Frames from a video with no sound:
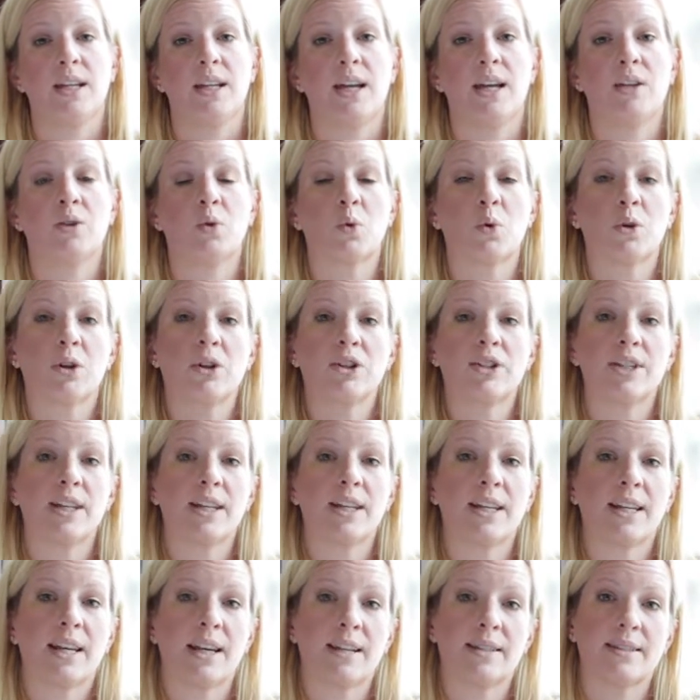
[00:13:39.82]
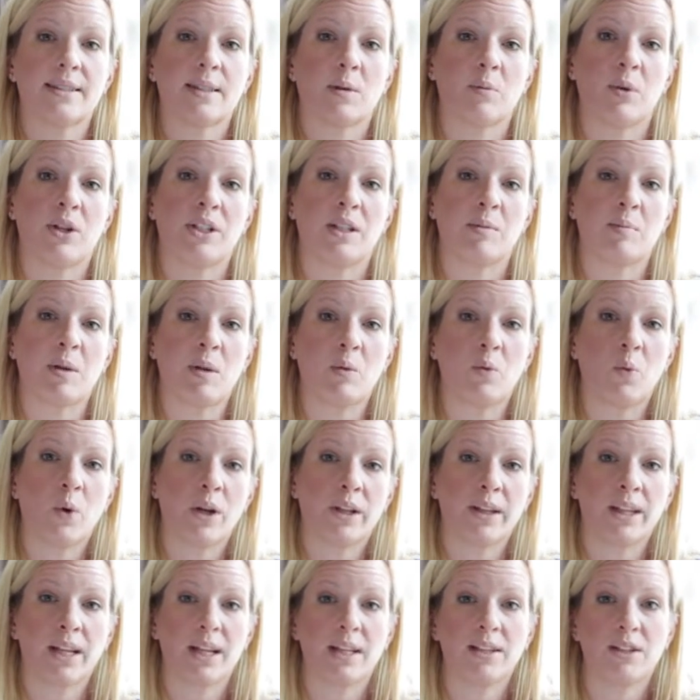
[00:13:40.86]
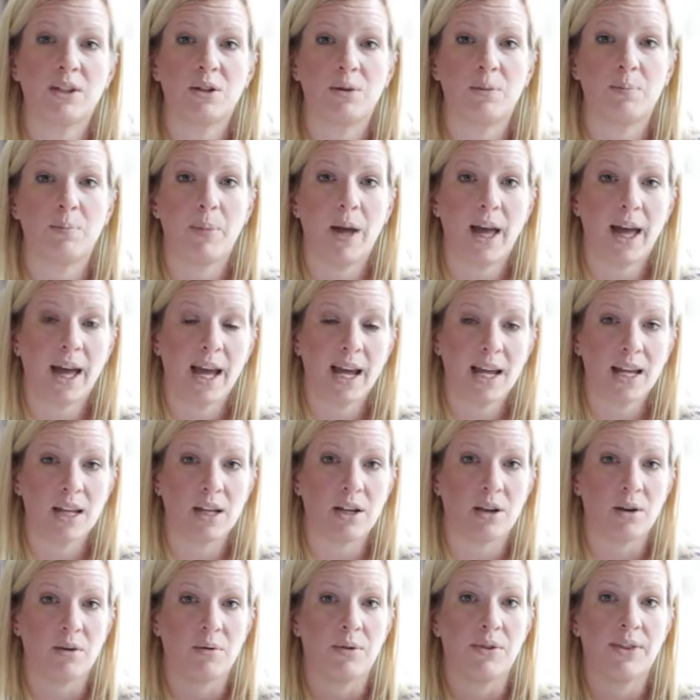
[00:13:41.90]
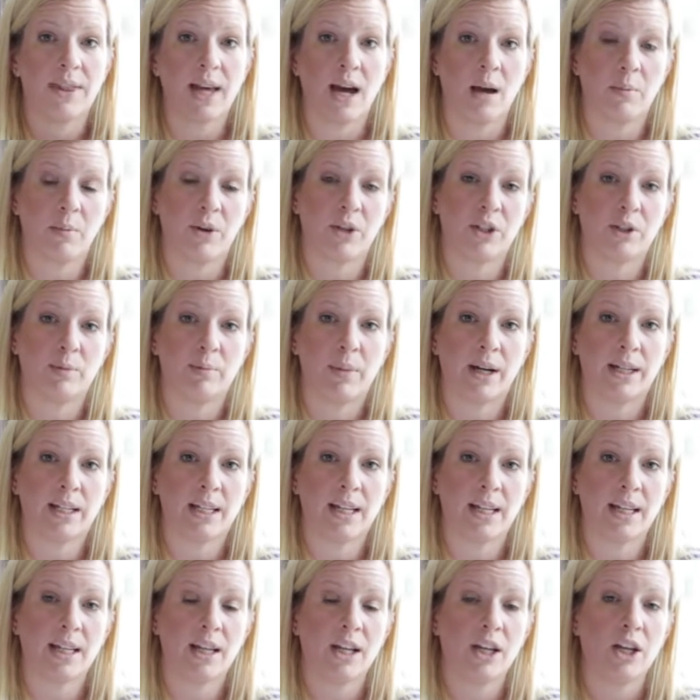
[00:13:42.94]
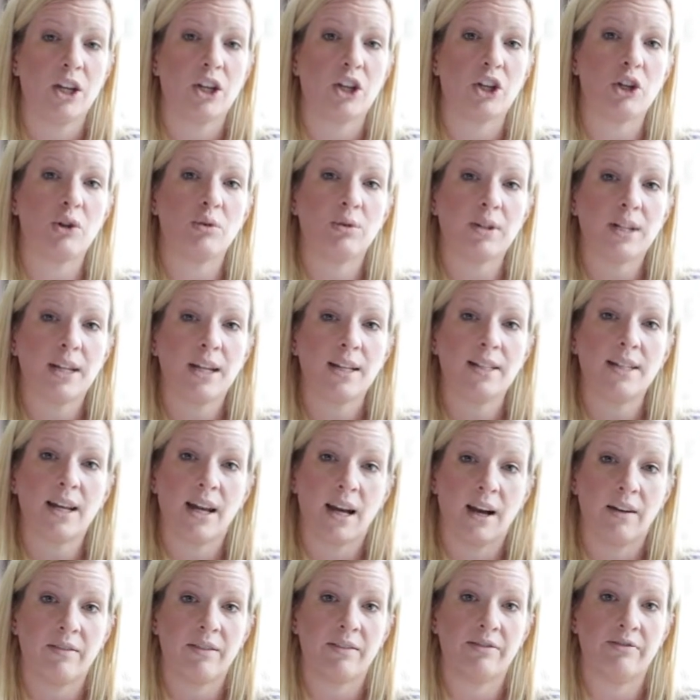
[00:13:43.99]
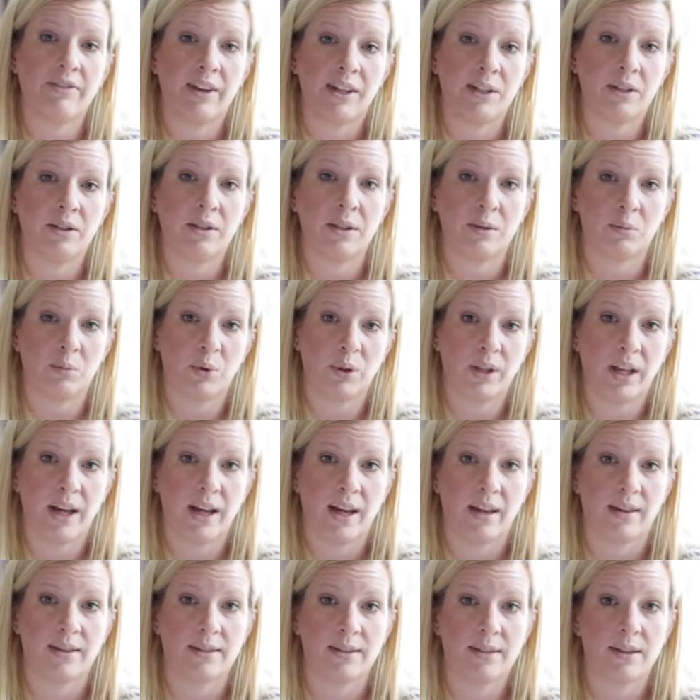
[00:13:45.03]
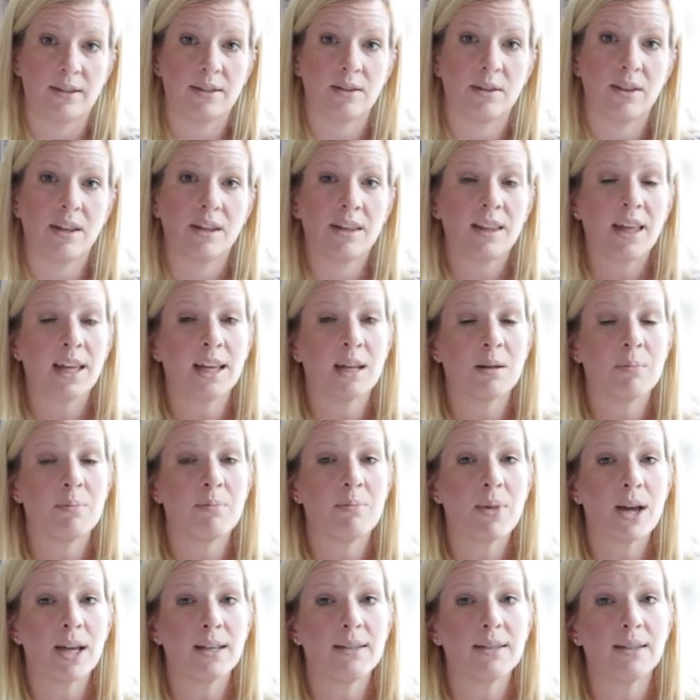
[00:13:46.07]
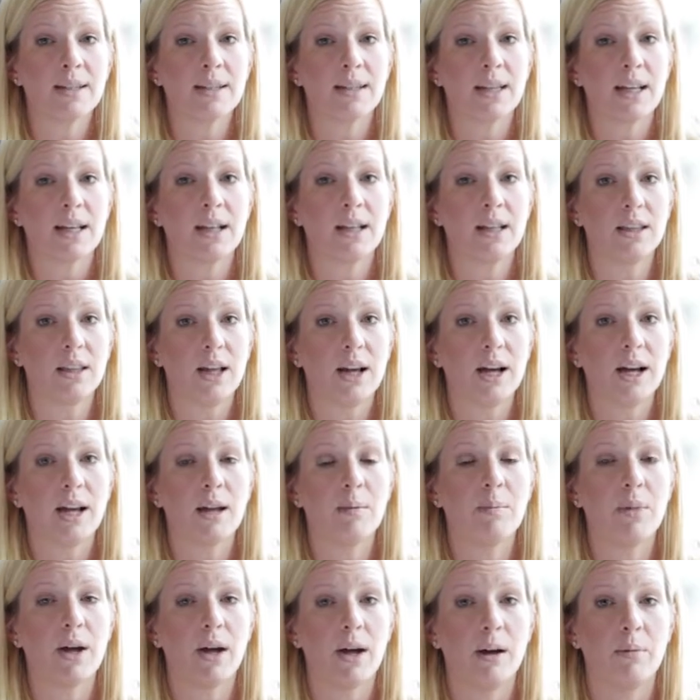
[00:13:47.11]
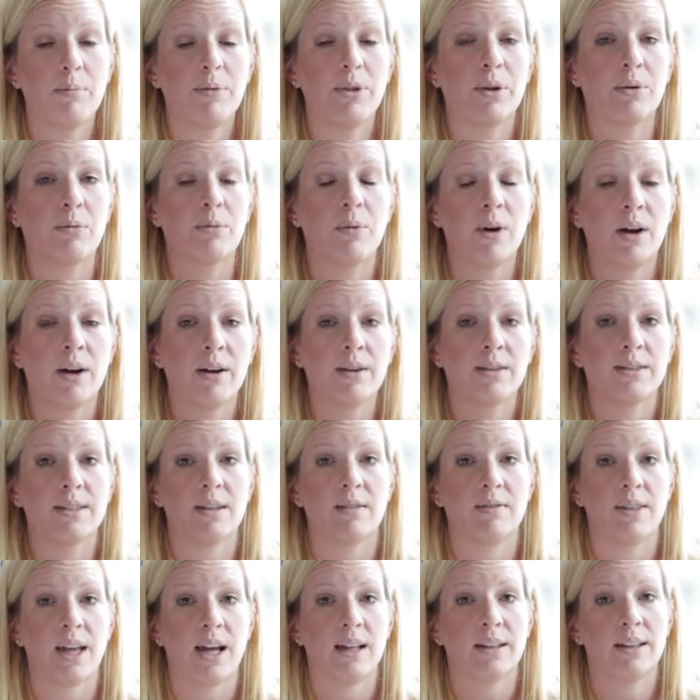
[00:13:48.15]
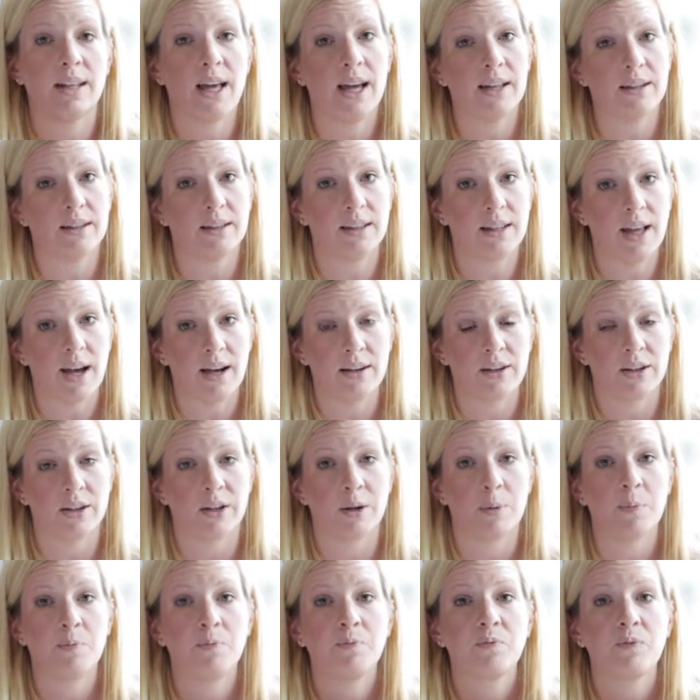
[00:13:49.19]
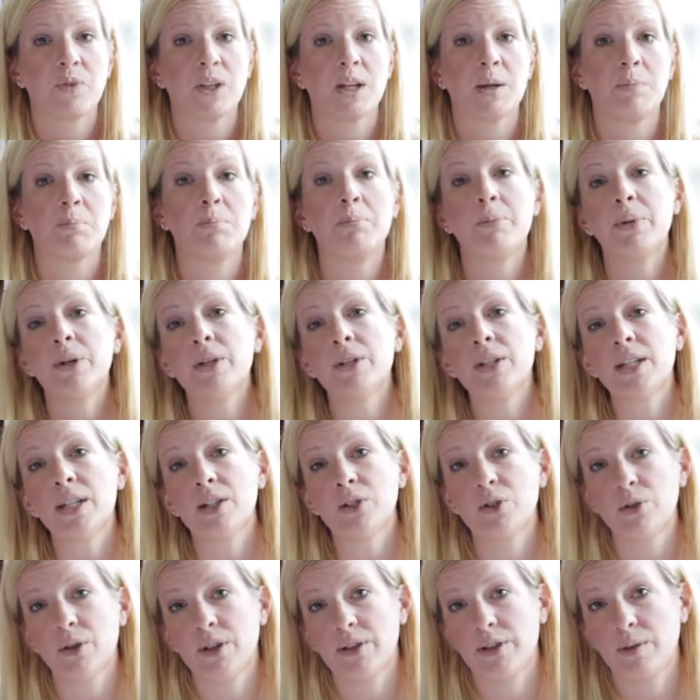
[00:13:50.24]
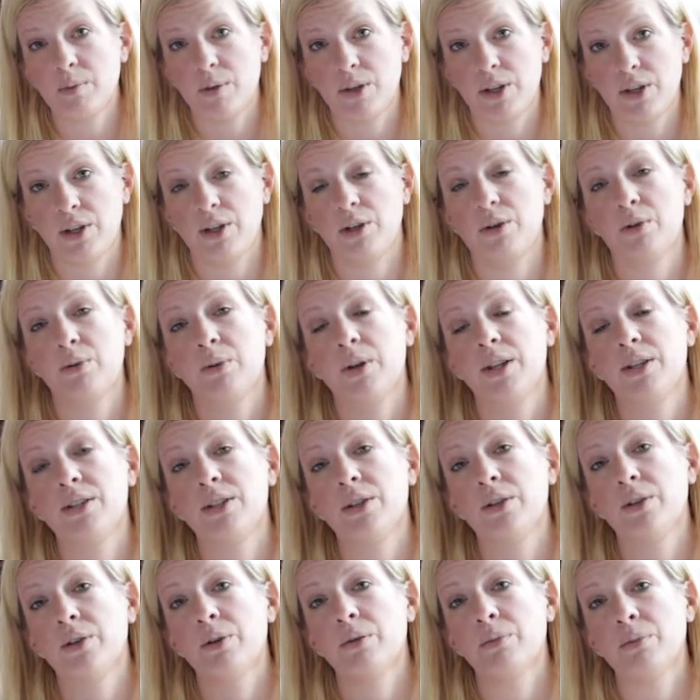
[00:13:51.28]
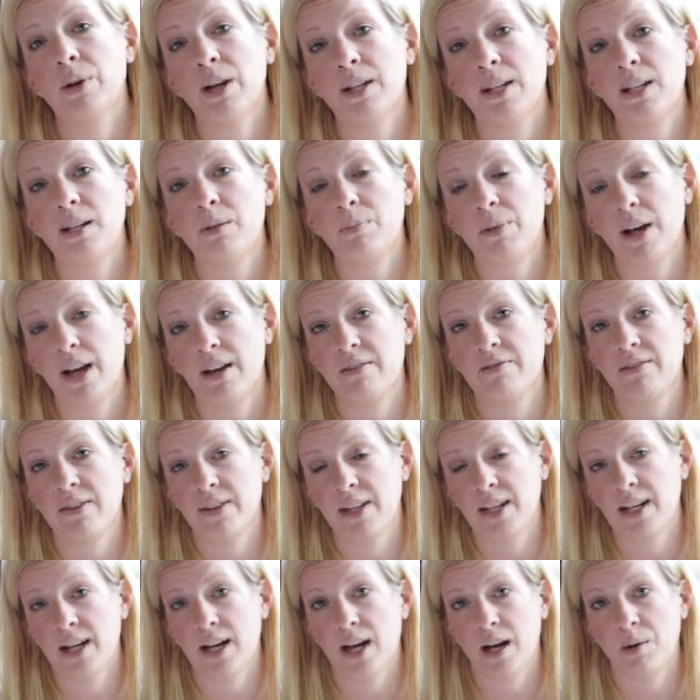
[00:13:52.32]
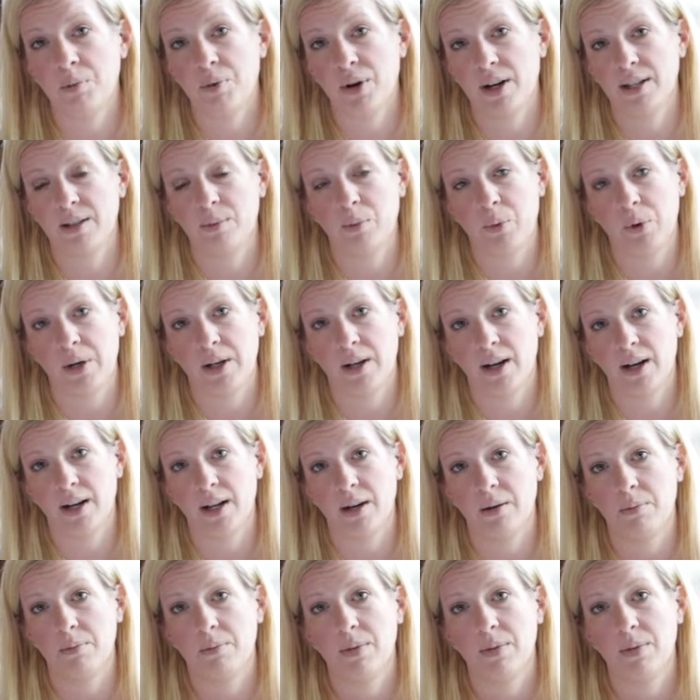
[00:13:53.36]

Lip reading: In order to get someone to be willing to pay you that much money, you need to have a funnel in place so that they can basically climb up the rungs of that ladder, building trust with you until they're ready to pay for that high price point item.